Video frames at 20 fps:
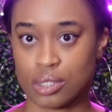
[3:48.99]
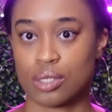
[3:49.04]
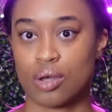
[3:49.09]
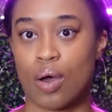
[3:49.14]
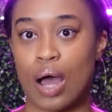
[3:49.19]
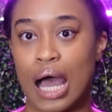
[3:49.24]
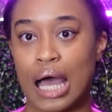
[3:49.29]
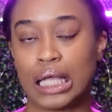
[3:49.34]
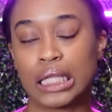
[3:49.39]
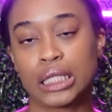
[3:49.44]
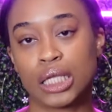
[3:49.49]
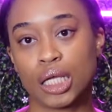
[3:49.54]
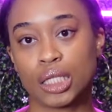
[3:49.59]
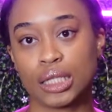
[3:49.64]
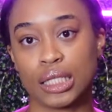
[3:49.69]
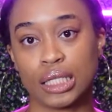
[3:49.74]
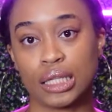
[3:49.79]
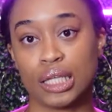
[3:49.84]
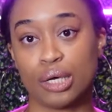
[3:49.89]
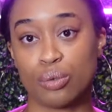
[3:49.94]
So I
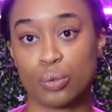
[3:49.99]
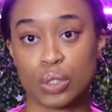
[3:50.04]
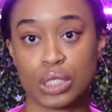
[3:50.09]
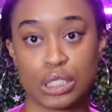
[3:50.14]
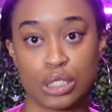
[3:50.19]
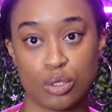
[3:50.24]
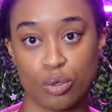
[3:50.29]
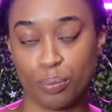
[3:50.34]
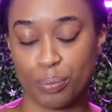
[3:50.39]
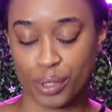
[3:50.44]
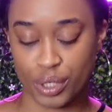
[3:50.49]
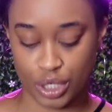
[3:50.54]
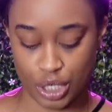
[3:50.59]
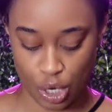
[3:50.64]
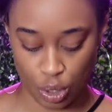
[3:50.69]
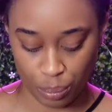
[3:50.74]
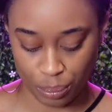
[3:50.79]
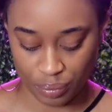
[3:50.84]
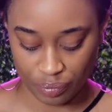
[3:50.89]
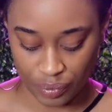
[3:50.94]
thought that that was super
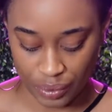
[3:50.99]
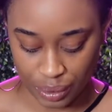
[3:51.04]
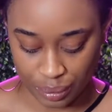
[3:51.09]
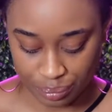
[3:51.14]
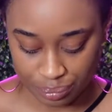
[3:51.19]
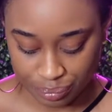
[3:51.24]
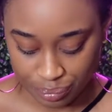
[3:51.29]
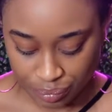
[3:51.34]
dope of him.